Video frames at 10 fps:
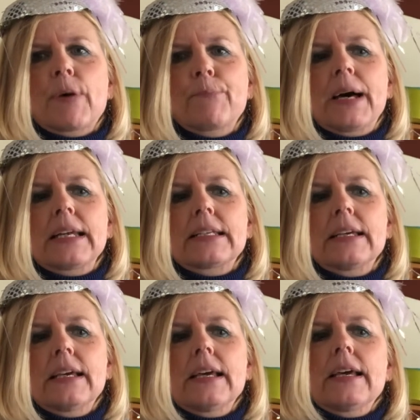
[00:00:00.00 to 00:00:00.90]
But
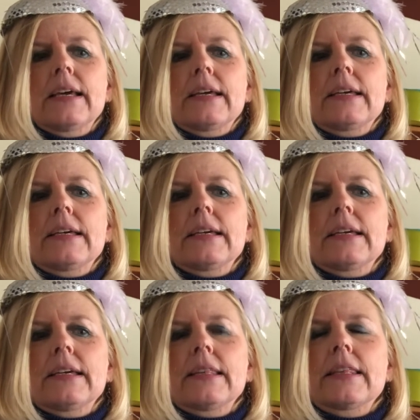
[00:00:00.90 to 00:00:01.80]

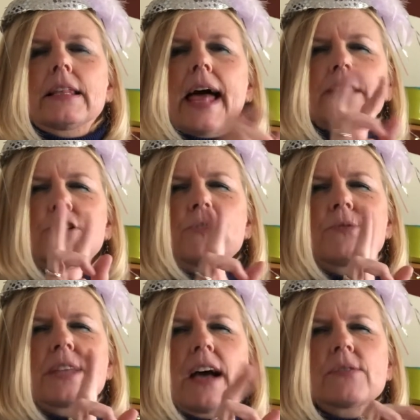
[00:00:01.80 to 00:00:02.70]
the last two
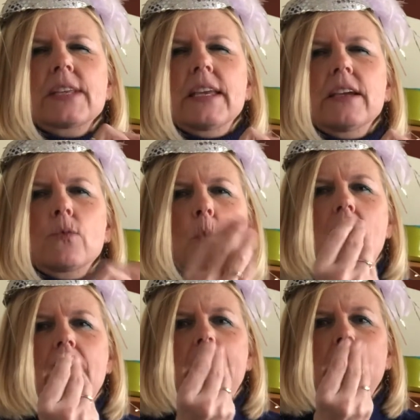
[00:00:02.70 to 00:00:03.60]
sounds, E and
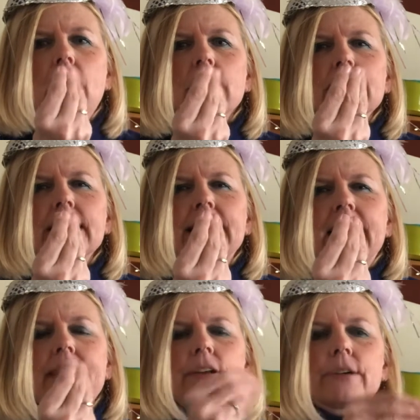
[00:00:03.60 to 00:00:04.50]
Y, are
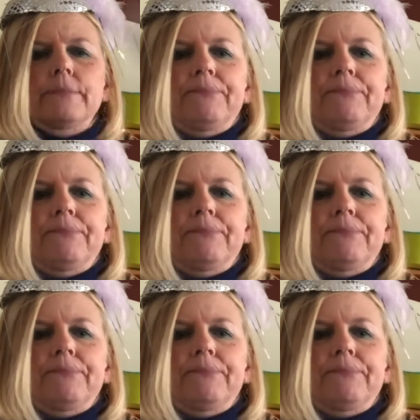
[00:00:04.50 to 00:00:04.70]
together.